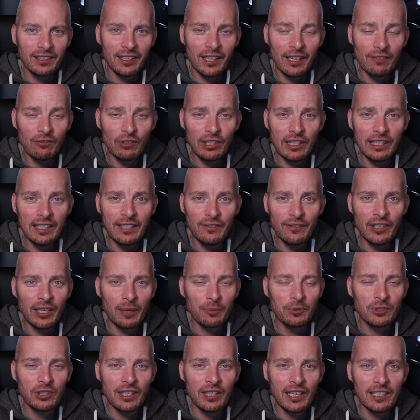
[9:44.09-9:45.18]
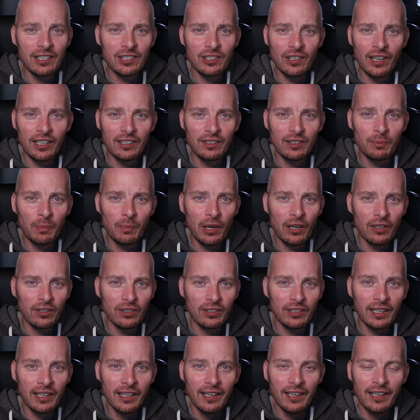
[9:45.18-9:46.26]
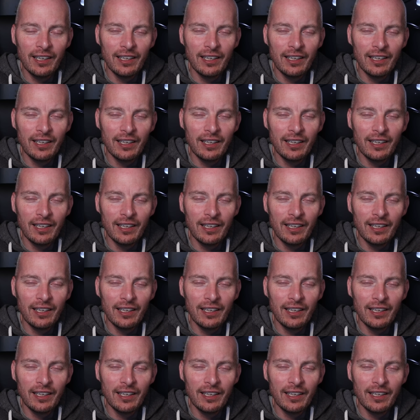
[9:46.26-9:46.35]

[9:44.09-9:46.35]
they're really living up to their side of the bargain